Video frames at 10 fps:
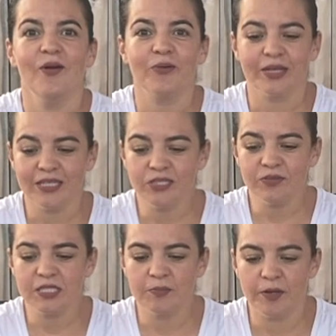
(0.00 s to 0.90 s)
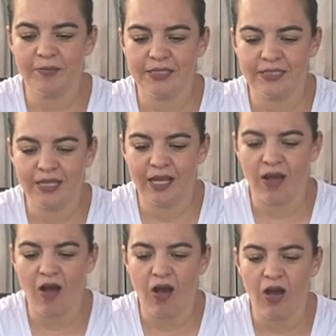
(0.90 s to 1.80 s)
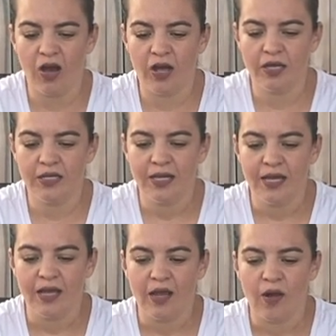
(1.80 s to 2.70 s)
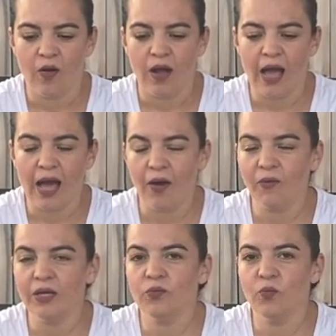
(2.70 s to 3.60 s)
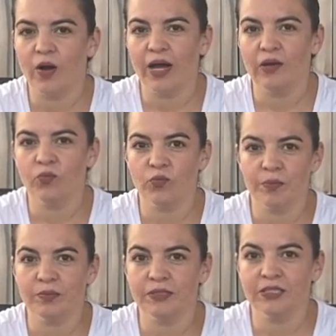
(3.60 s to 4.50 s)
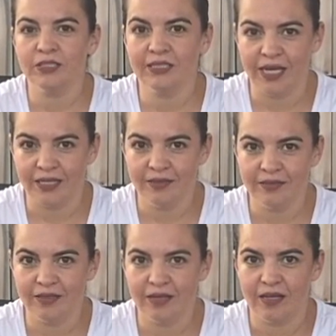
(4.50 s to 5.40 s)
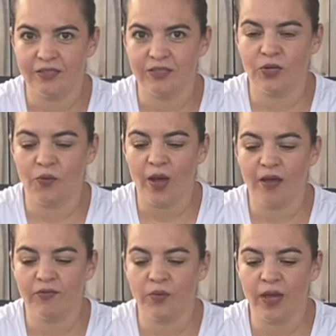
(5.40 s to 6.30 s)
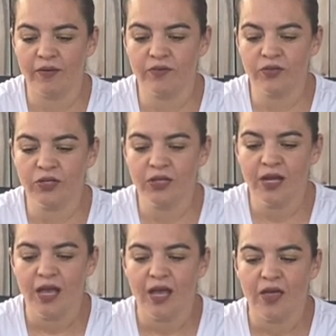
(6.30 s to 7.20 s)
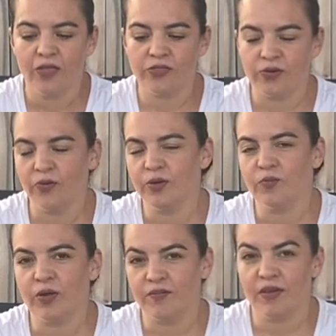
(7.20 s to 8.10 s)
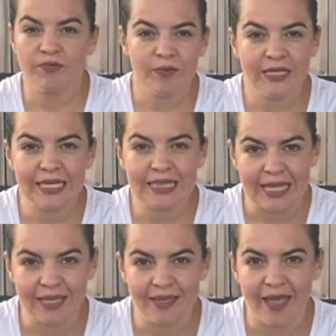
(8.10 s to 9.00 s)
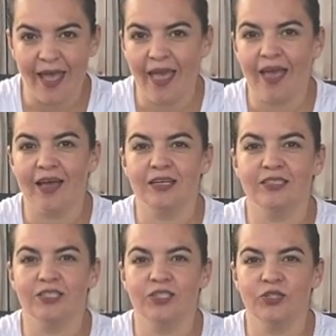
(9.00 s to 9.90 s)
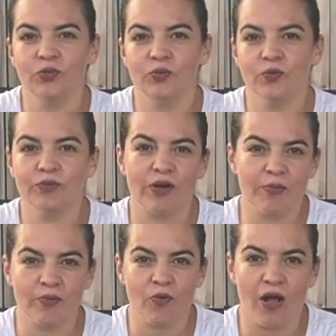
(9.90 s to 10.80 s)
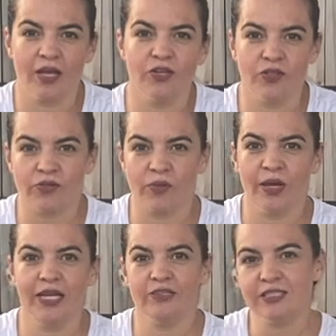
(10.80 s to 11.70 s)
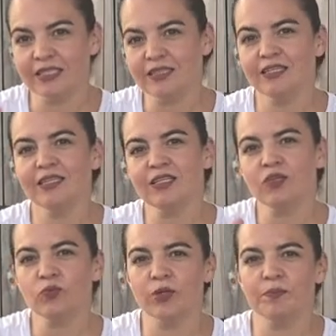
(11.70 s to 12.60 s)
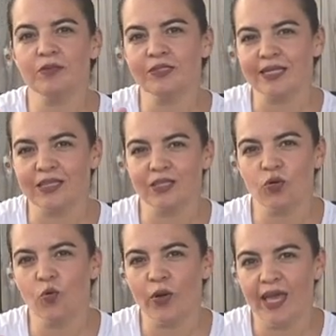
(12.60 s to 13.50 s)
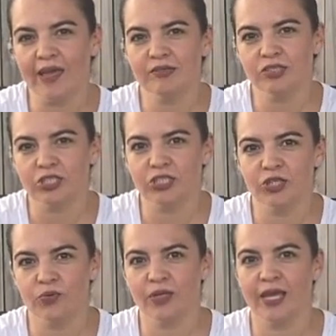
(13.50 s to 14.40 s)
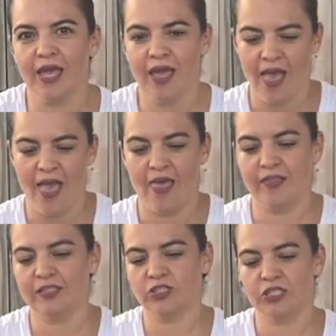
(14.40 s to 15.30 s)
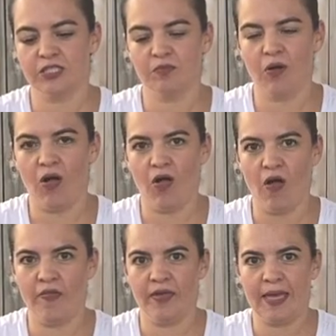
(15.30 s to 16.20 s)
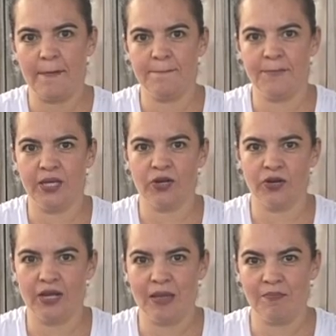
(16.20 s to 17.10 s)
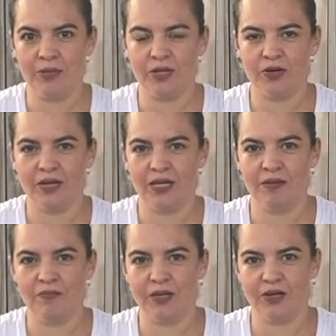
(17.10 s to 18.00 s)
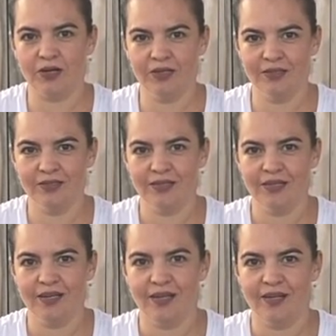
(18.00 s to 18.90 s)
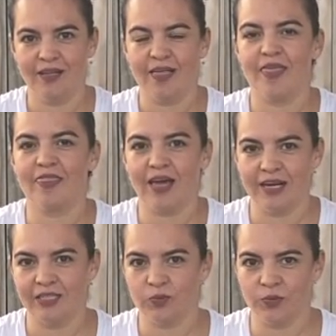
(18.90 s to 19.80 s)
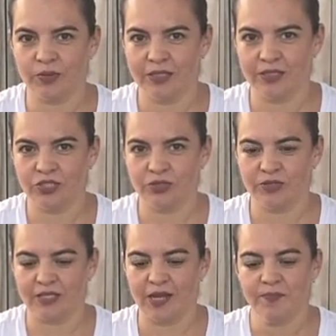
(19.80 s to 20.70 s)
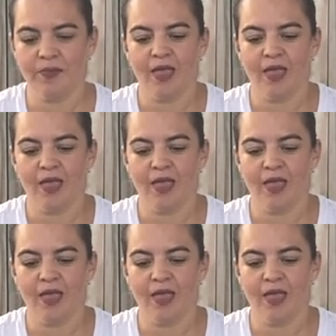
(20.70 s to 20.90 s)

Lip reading: We're going to do an experiment today on how and why ripples are done. So have you ever been at a lake and you grab a rock and you throw it and you see little ripples, like little waves start to create, and they start small and they get bigger and bigger and bigger? That is what we're going to do today.